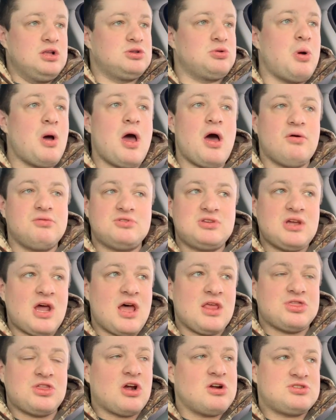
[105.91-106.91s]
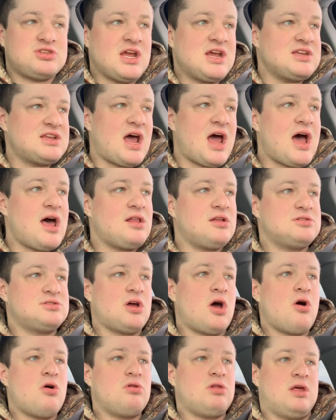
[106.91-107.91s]
Twelve, thirteen dollars!
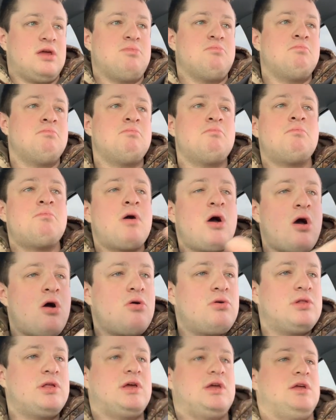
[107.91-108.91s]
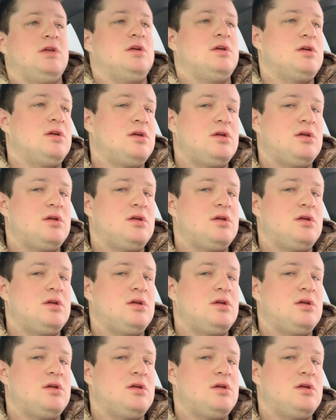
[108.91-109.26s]
Holy moly!